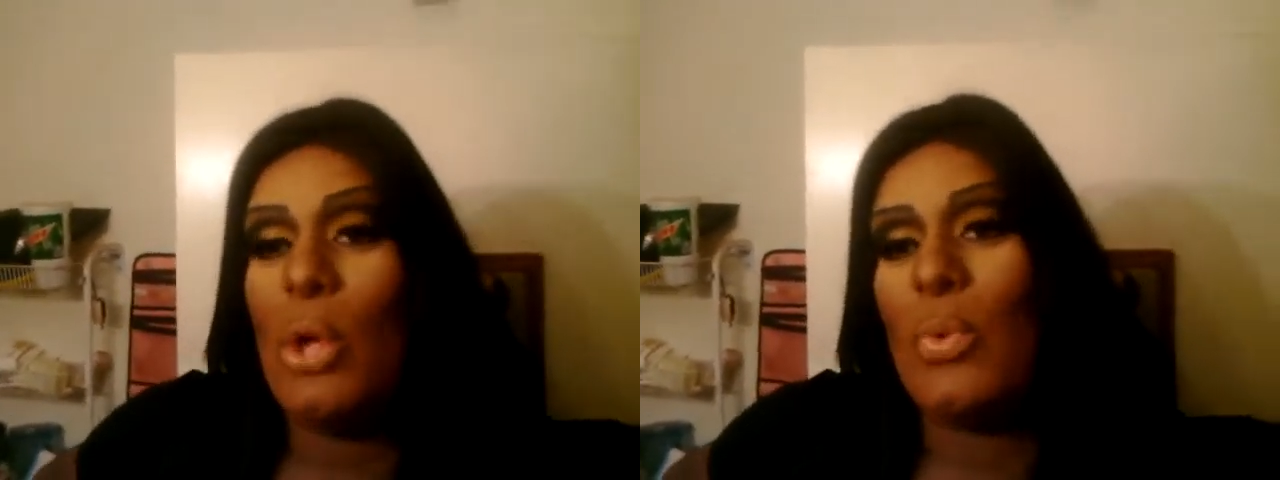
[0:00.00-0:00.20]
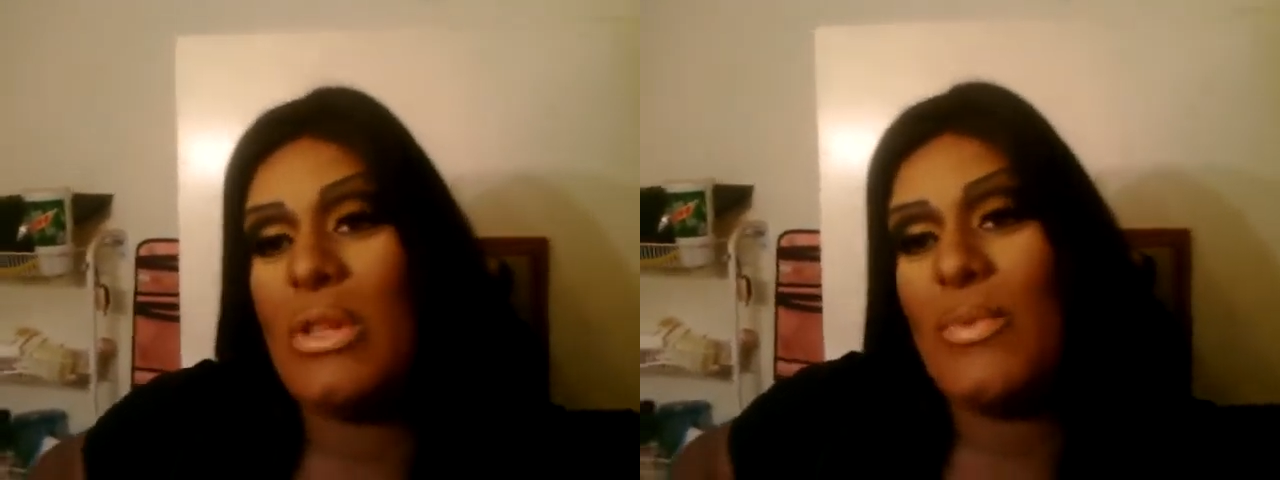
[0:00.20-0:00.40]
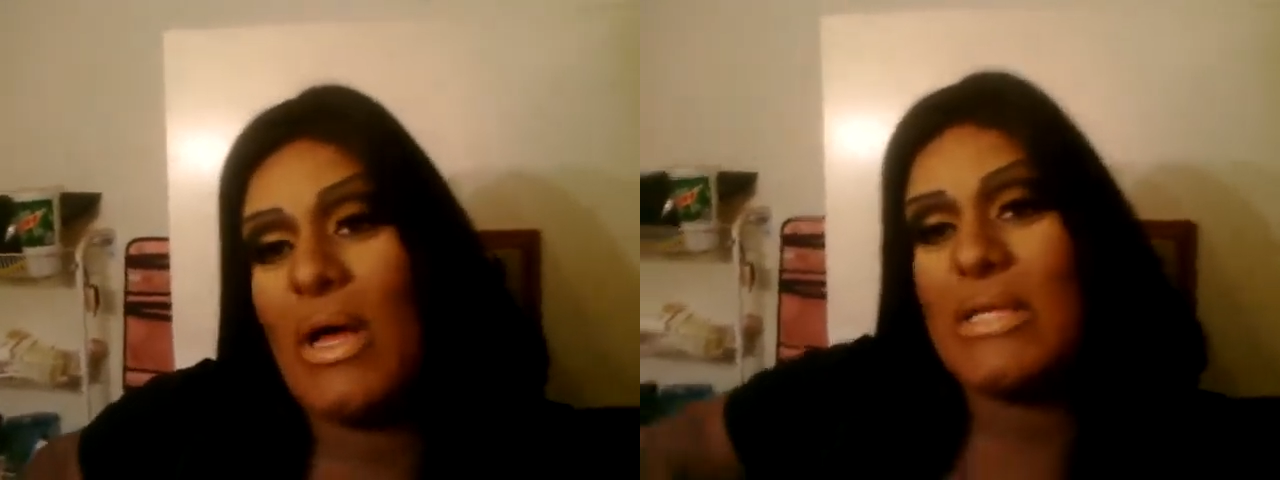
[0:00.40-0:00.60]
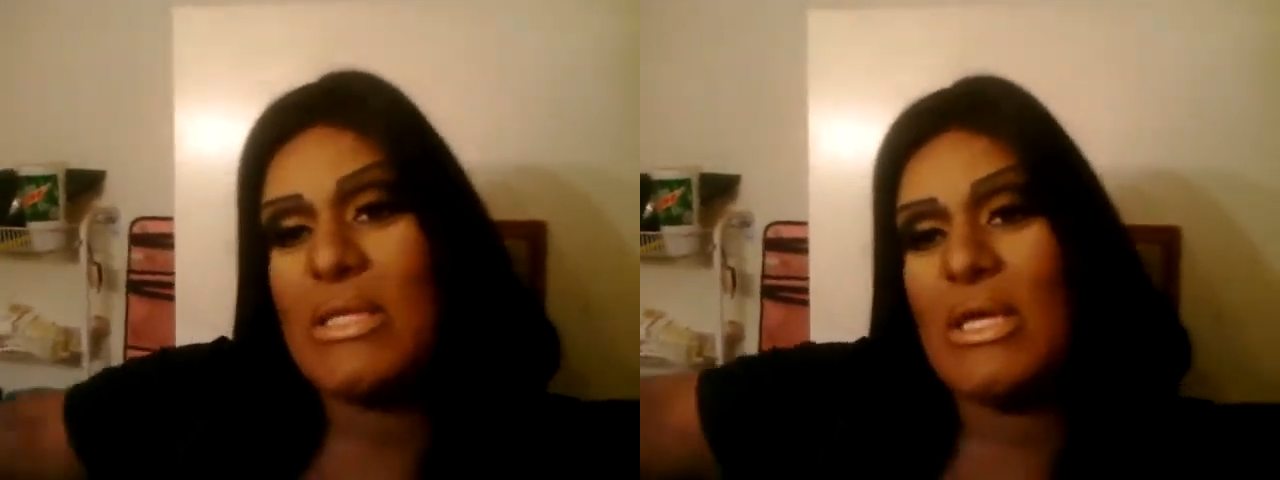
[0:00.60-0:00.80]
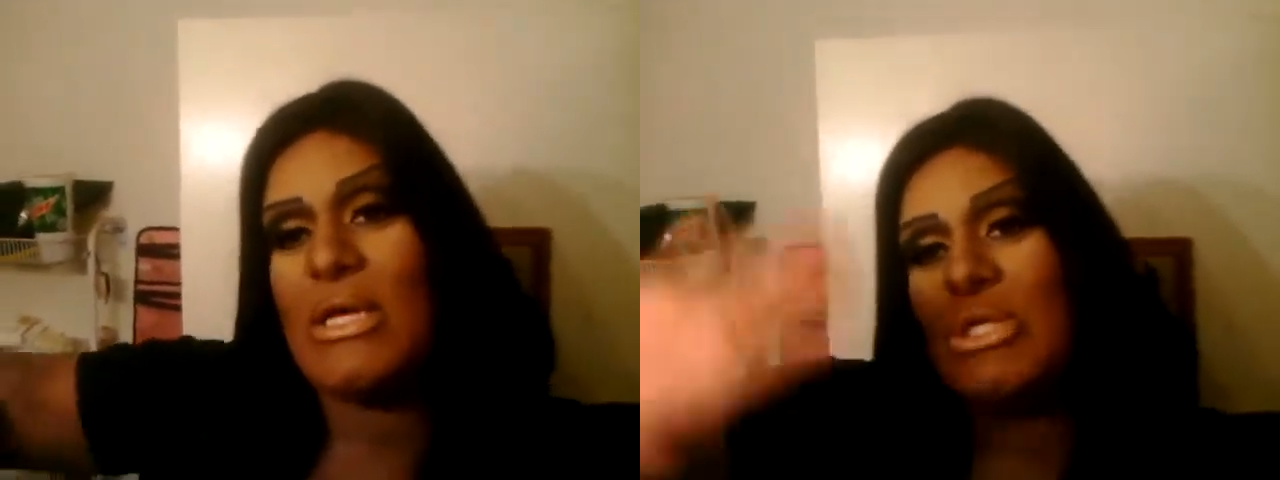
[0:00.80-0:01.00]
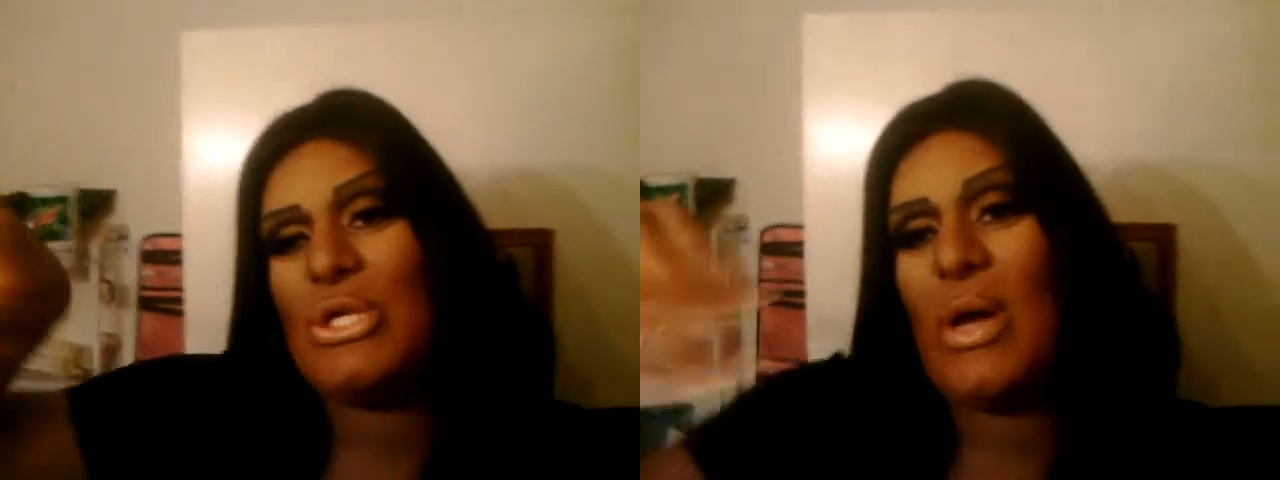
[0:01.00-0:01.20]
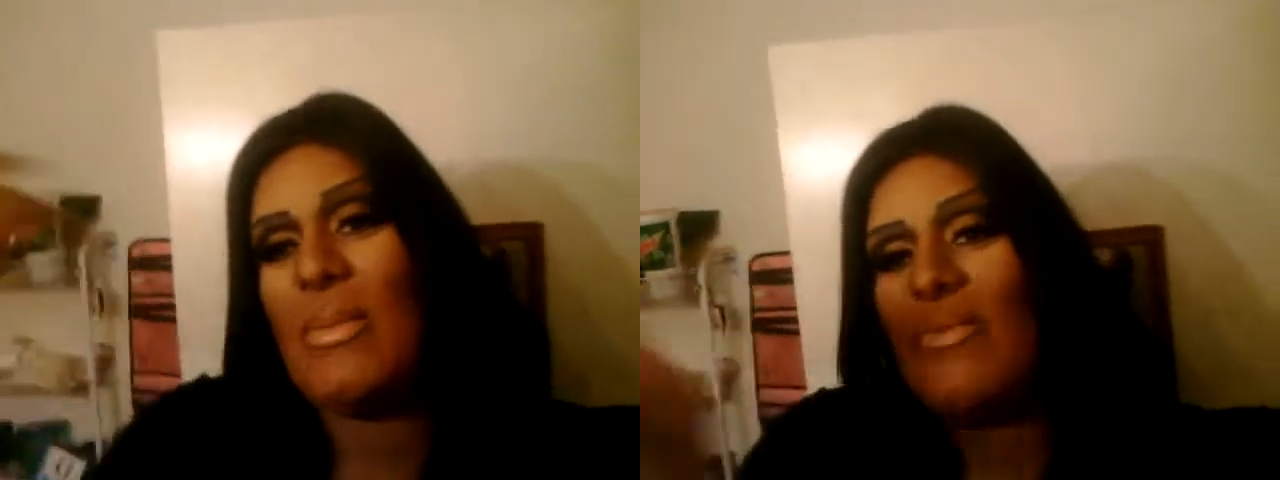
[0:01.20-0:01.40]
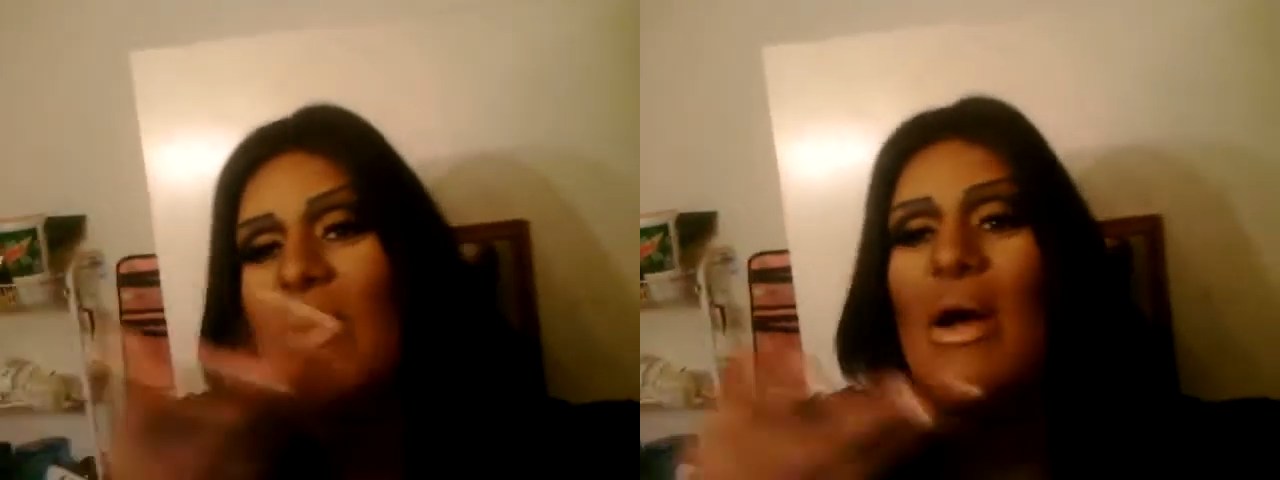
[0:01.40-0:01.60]
with the ball scene, because you know
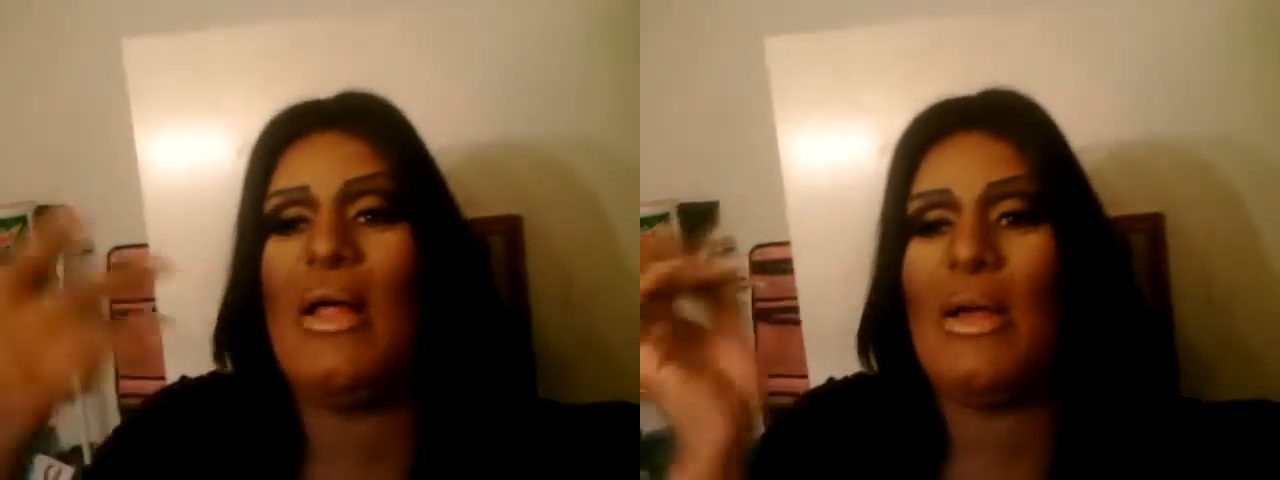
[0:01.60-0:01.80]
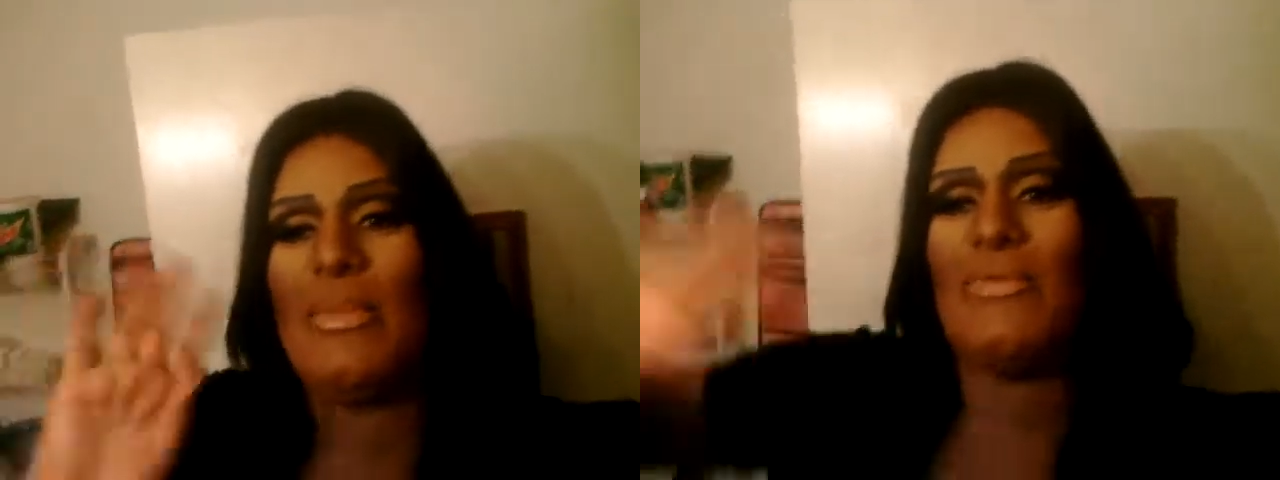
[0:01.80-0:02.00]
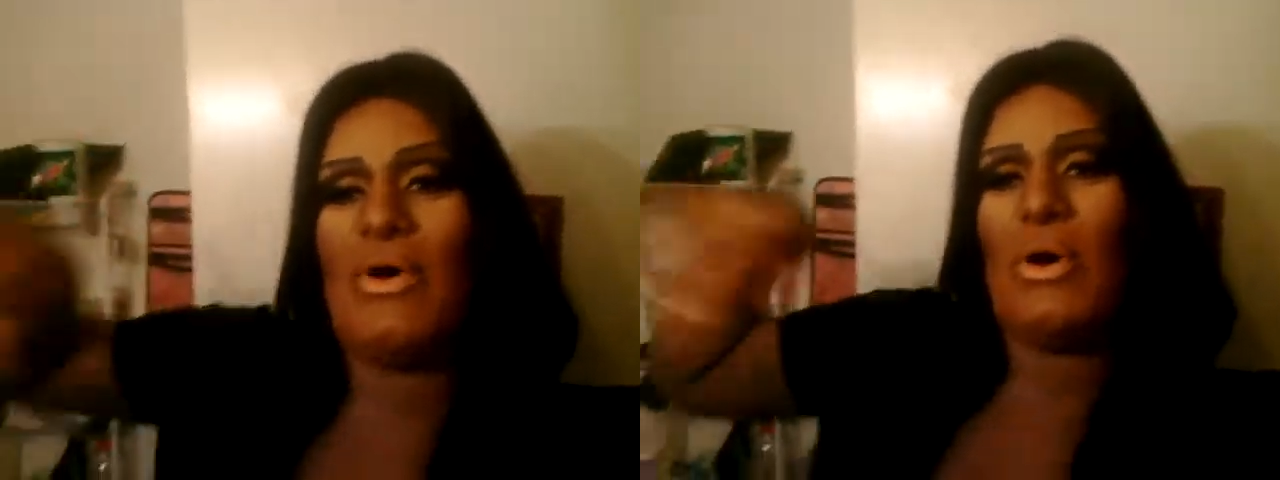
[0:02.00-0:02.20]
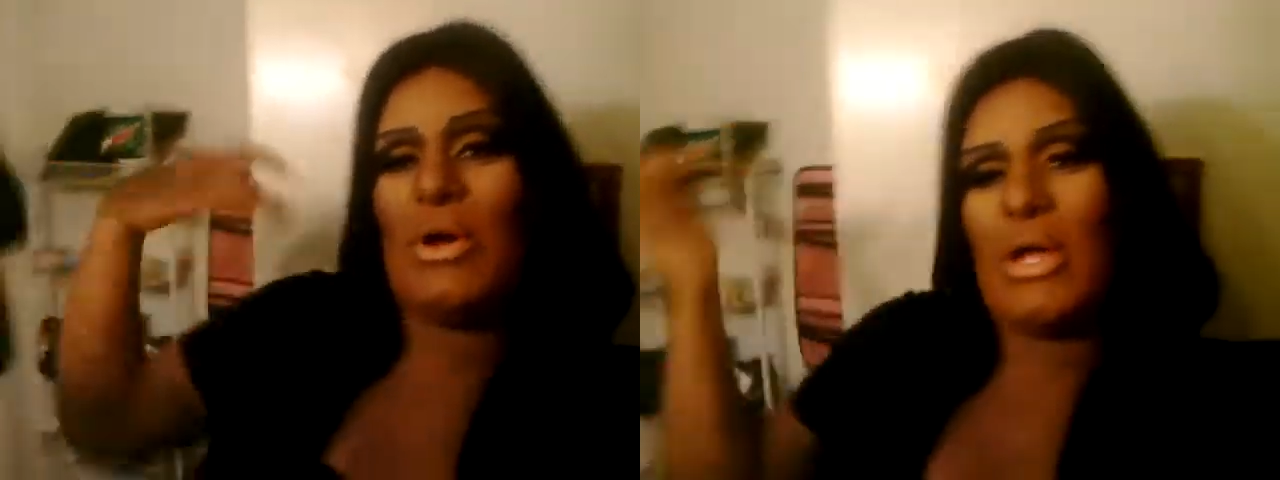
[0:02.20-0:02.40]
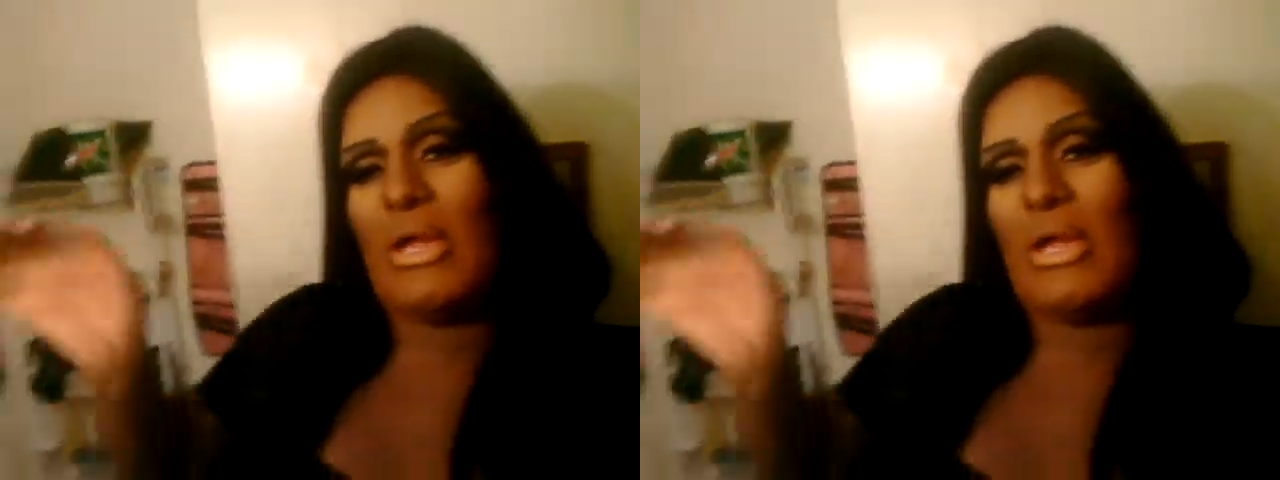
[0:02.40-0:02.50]
I'm a baller, I'm a vlogger,